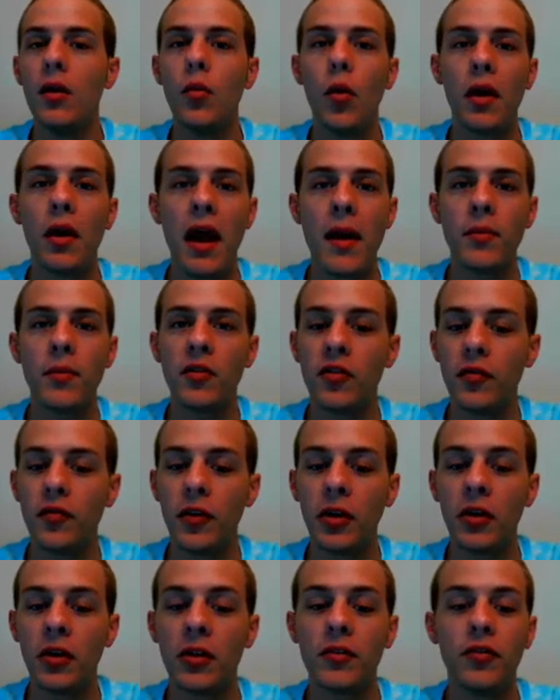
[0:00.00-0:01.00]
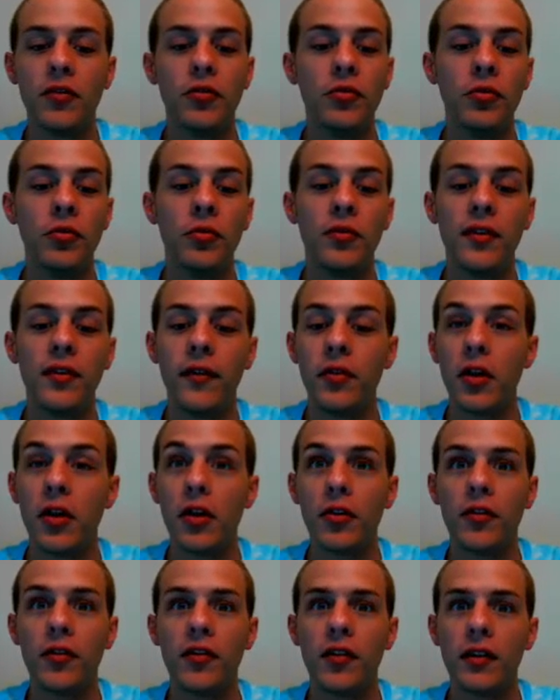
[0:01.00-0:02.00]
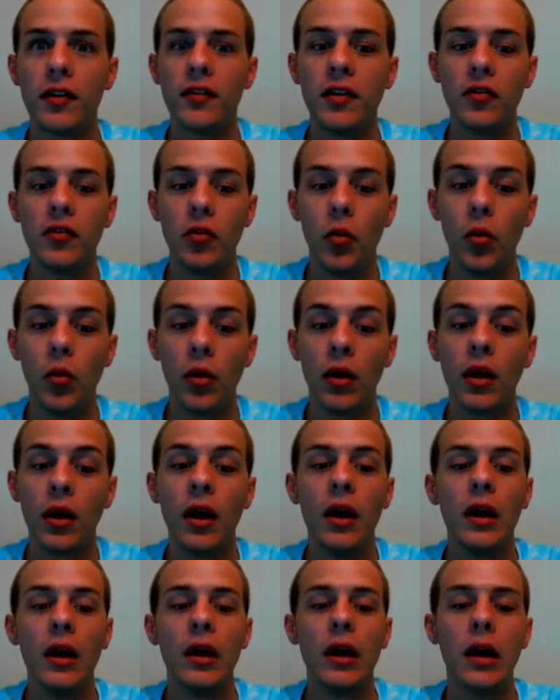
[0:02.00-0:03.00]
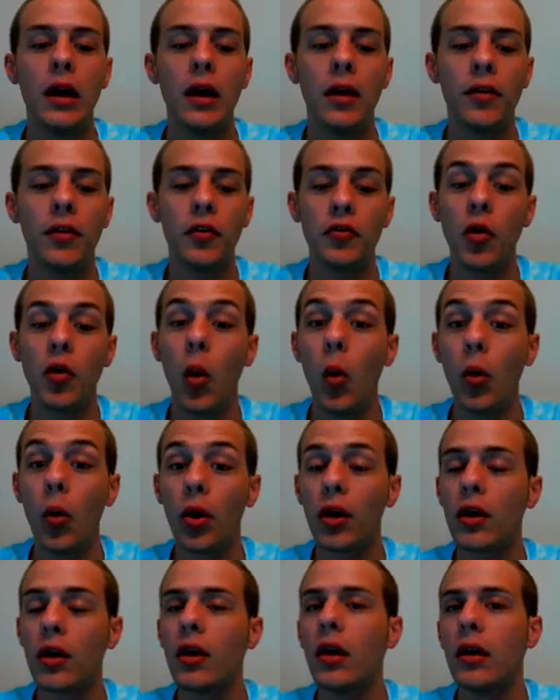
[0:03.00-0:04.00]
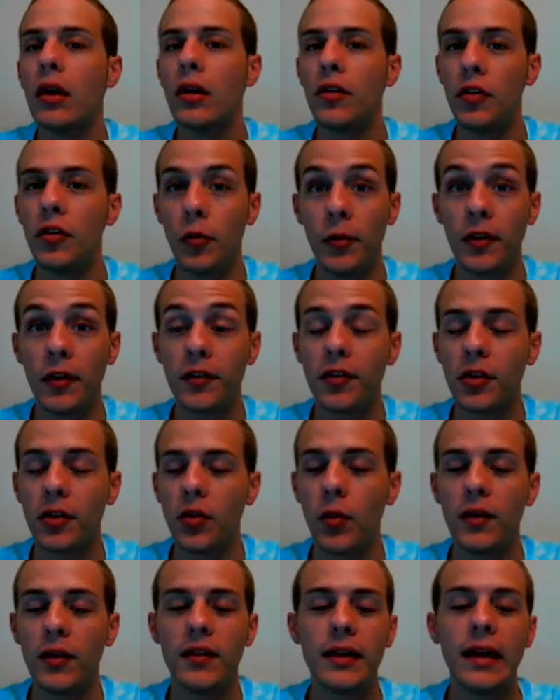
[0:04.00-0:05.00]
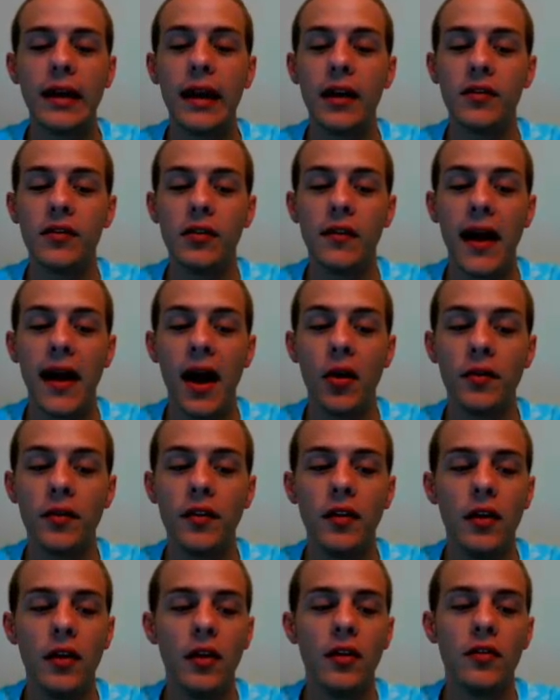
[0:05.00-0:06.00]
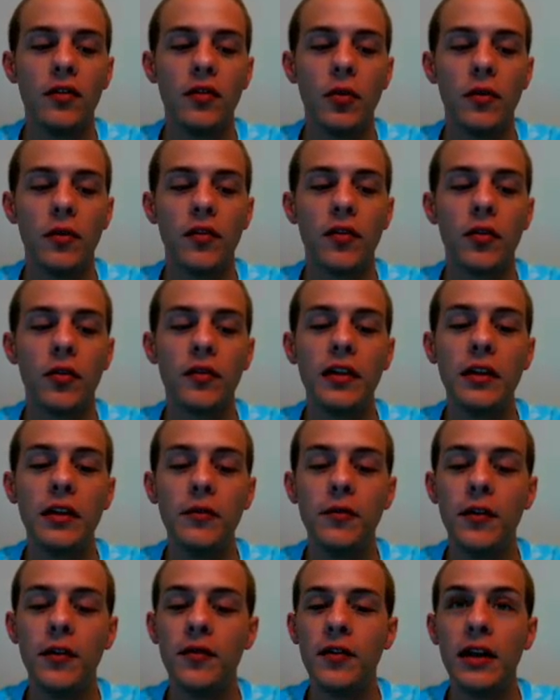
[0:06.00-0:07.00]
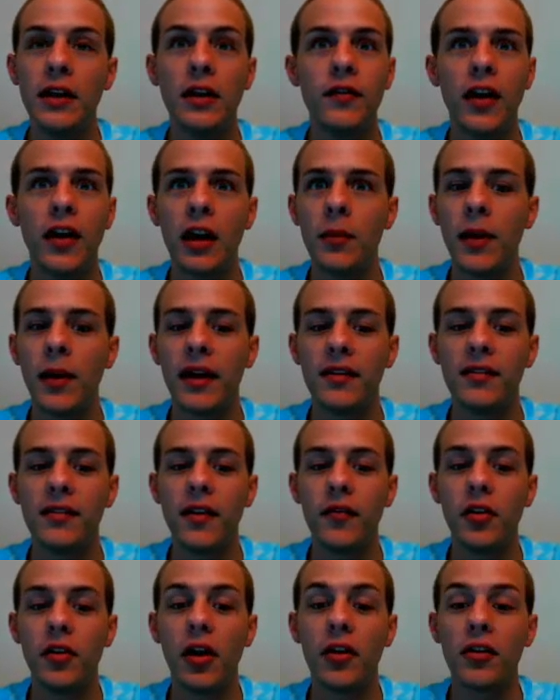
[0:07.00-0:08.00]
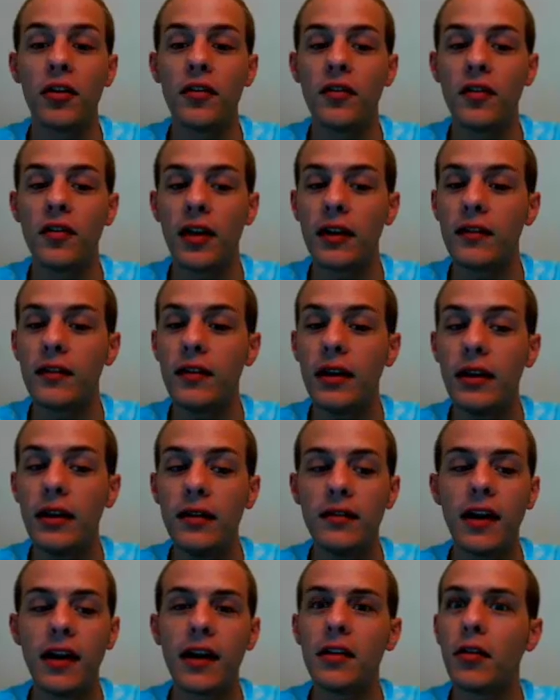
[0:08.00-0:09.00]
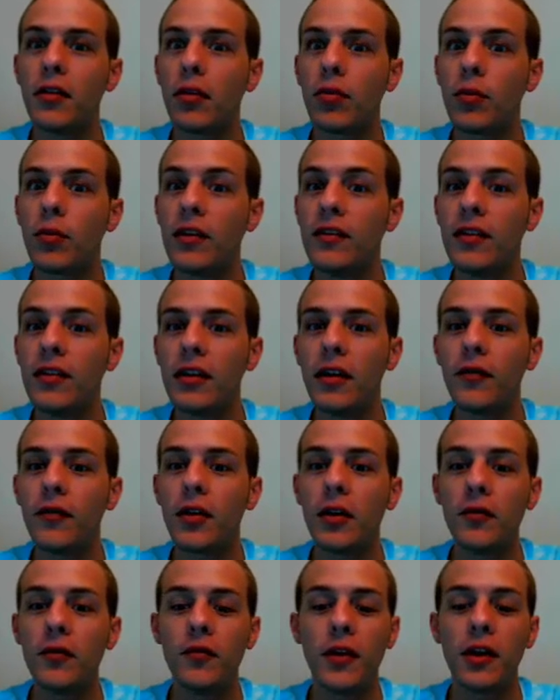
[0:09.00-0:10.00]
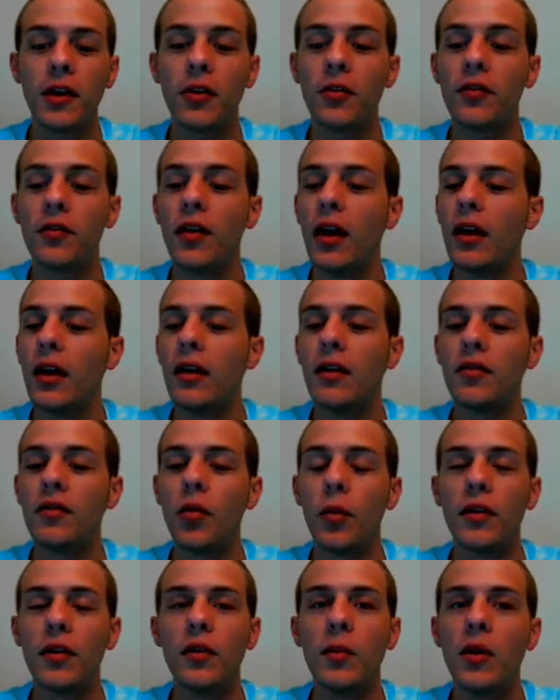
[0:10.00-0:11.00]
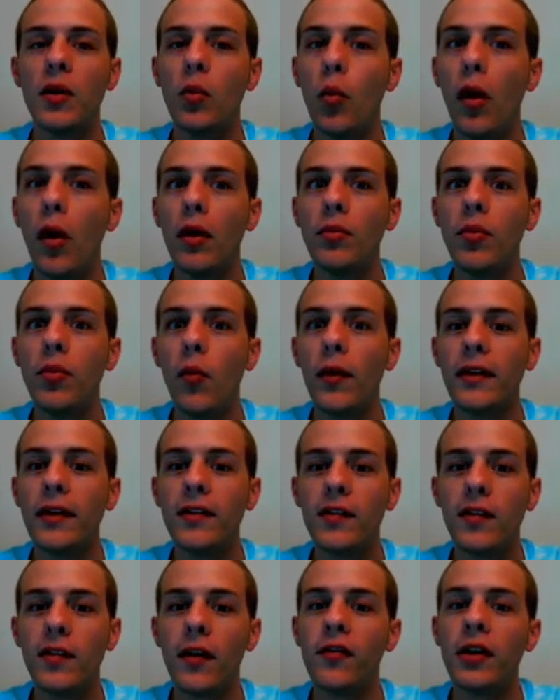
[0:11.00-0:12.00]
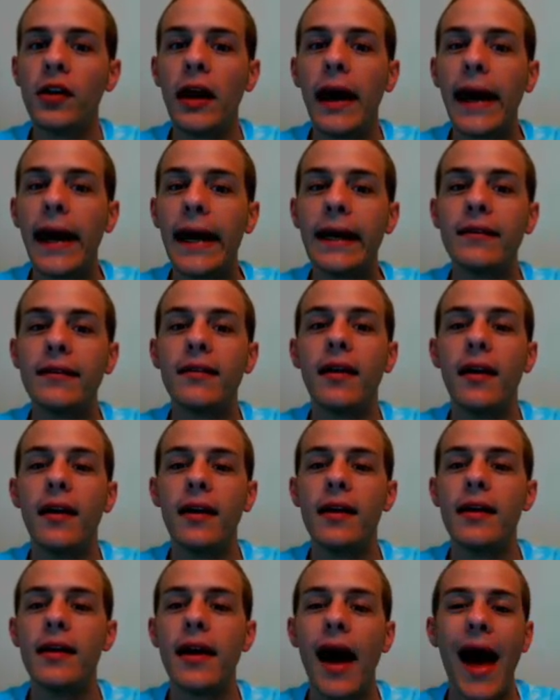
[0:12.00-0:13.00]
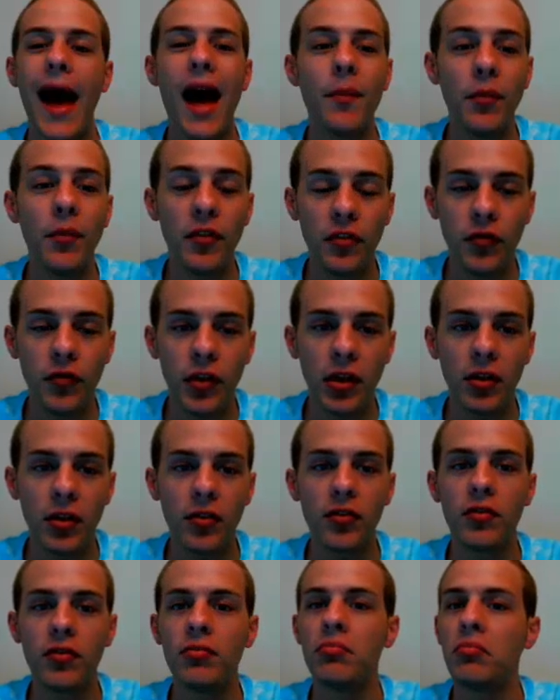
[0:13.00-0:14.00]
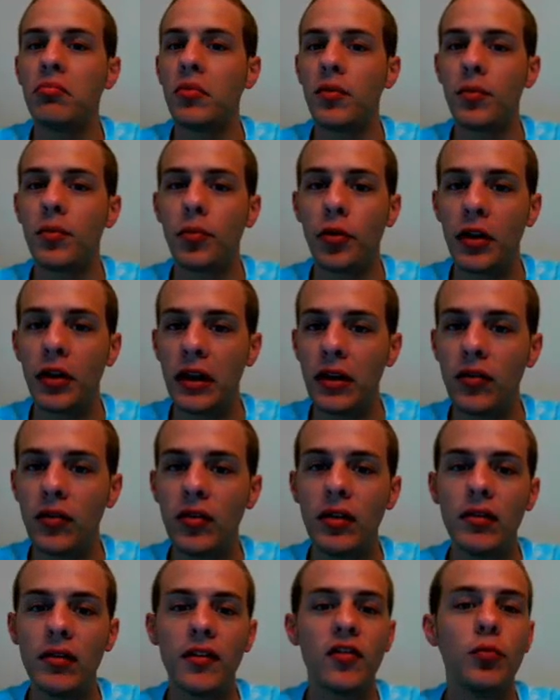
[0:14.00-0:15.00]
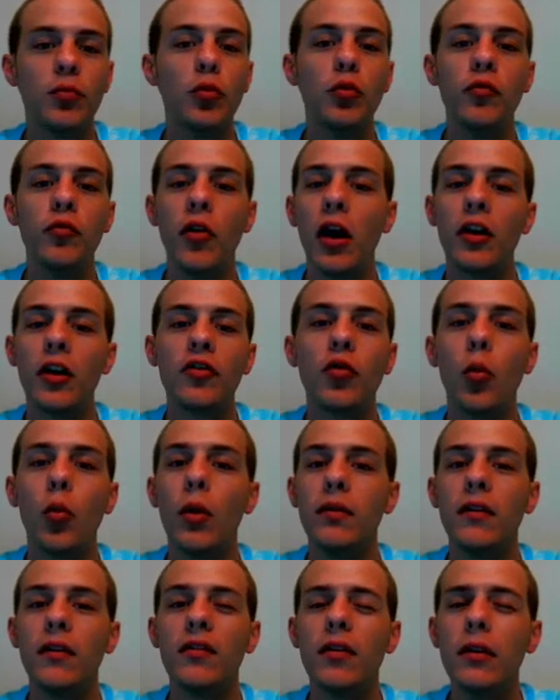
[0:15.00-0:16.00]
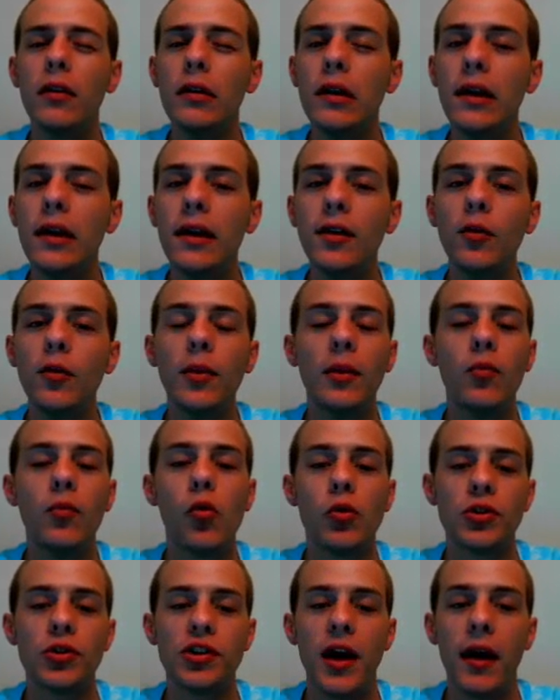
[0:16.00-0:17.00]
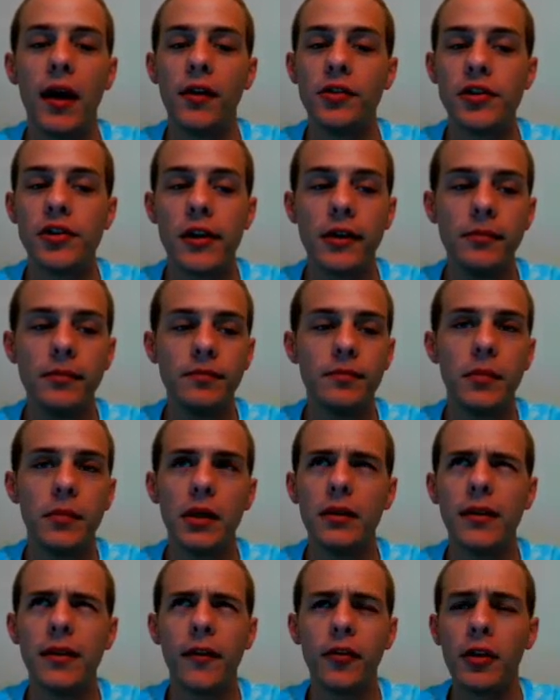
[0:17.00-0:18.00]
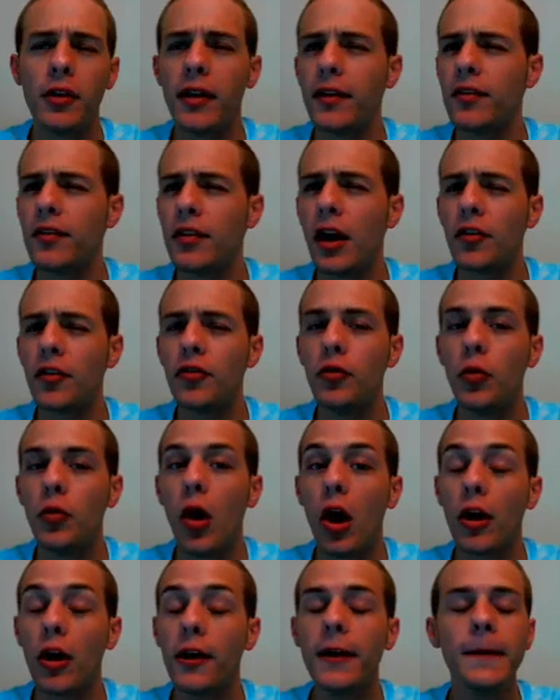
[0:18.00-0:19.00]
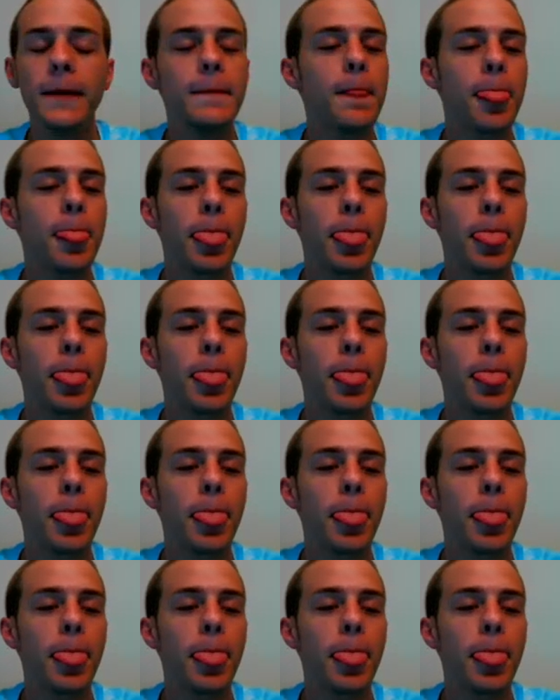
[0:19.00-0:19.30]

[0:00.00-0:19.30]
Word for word: One atmosphere to seven hundred sixty torr. Uh, the torr units are going to cancel out, so it's thirteen fifty divided by seven hundred sixty, taken to three significant figures, is going to be one point seven eight atmospheres. It's pretty easy. Let's move on to one that's a little bit more challenging, but nevertheless not too hard.